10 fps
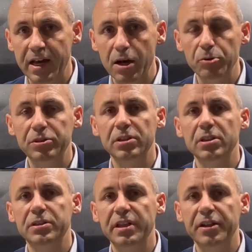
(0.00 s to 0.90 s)
out
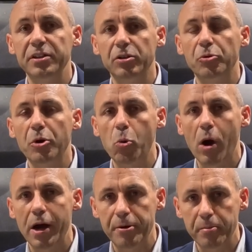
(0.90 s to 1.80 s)
uh, technical
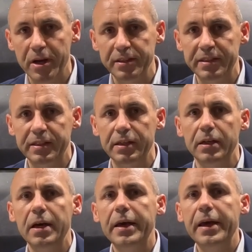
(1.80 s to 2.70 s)
requirements
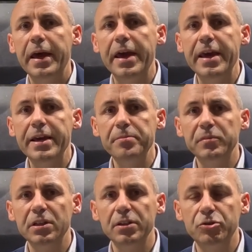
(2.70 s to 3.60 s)
uh,
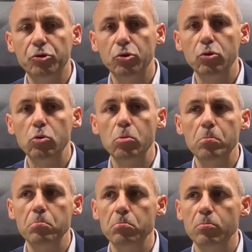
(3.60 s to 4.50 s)
aimed to
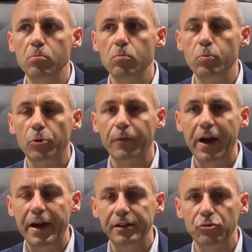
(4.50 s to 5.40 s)
um,
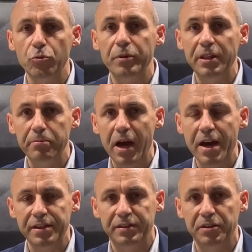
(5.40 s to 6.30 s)
provide to
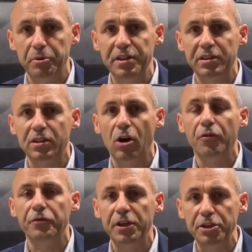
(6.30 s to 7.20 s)
minimize the risk
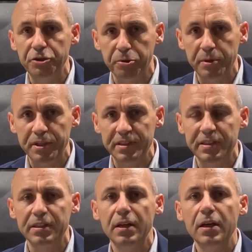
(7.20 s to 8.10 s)
of
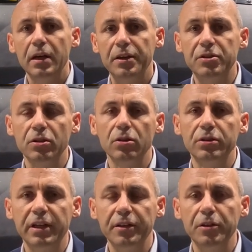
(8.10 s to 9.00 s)
injuries and so
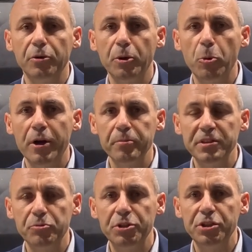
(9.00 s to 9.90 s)
technical
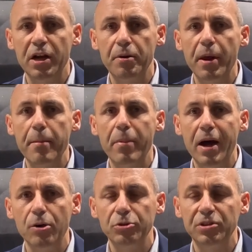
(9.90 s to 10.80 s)
requirements which are
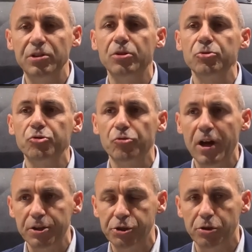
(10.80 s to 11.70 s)
about the
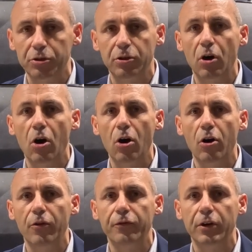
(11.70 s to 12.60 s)
construction
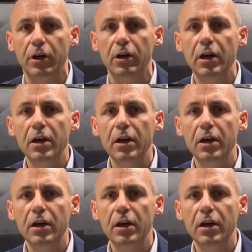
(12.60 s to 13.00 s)
of uh,